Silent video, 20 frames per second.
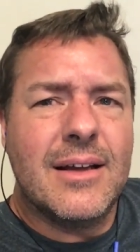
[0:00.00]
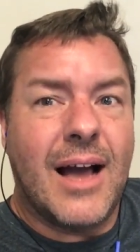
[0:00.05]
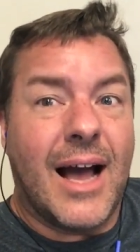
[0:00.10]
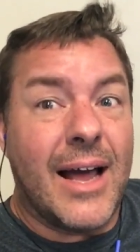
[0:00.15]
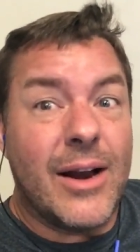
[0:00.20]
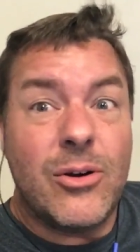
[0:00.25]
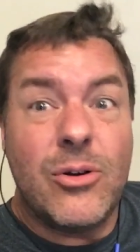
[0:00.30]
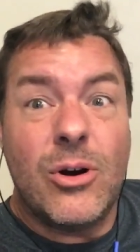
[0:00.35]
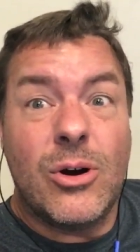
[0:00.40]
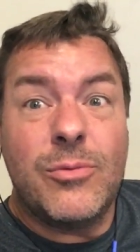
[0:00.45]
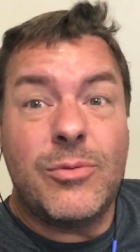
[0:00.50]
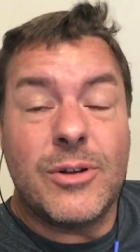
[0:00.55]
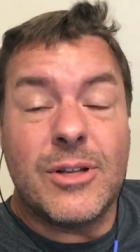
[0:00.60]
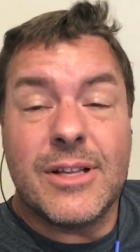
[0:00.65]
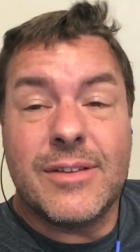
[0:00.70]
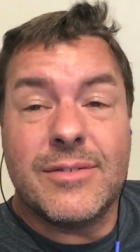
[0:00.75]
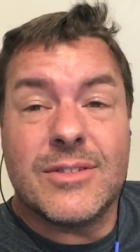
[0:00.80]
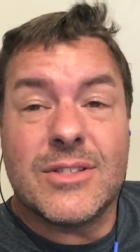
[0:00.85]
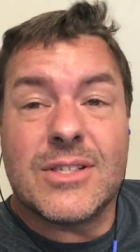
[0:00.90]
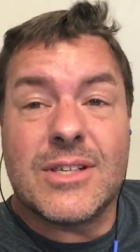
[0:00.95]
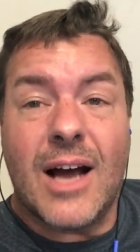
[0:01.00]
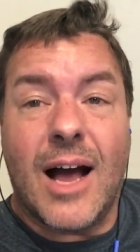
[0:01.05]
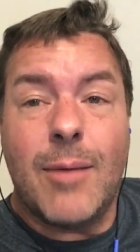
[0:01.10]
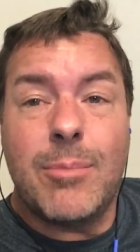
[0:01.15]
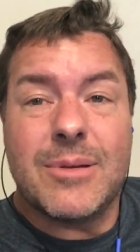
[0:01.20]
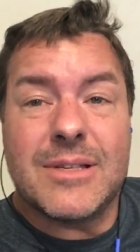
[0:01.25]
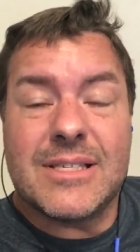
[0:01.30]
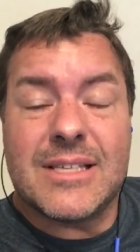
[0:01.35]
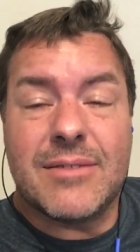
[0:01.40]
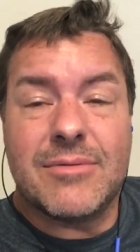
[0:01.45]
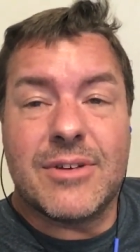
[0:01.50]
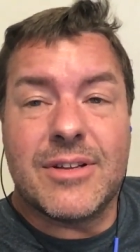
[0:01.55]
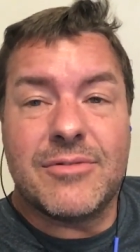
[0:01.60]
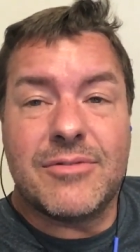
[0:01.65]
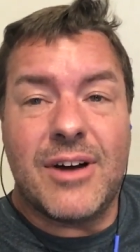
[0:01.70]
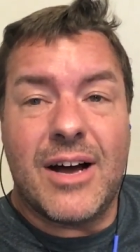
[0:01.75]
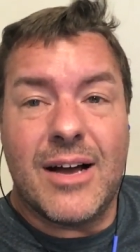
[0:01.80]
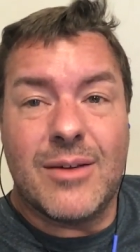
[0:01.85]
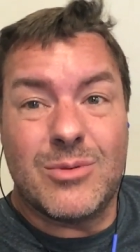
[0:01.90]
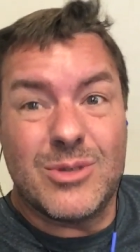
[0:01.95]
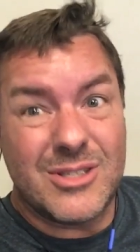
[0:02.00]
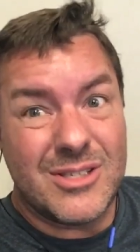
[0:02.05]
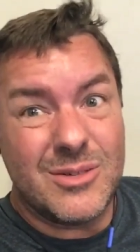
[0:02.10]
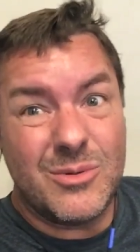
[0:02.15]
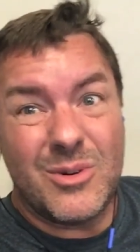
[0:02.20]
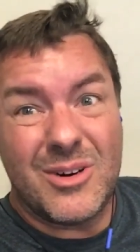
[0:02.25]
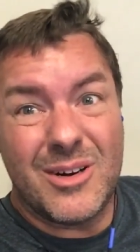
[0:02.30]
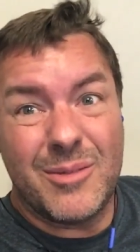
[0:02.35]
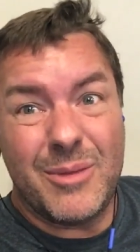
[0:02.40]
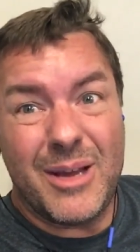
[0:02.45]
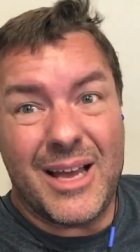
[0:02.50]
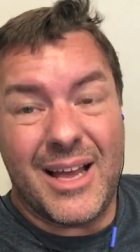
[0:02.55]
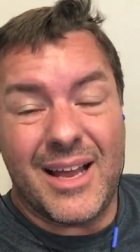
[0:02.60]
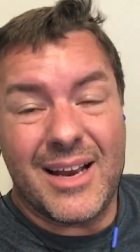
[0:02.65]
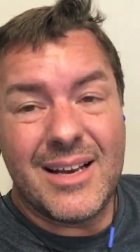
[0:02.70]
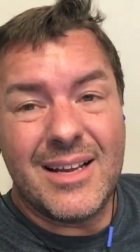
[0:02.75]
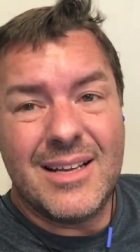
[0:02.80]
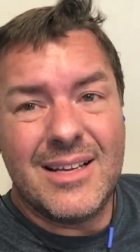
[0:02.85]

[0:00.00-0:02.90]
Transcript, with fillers: I don't know if I'll even stop at 75. We'll see where I'm at.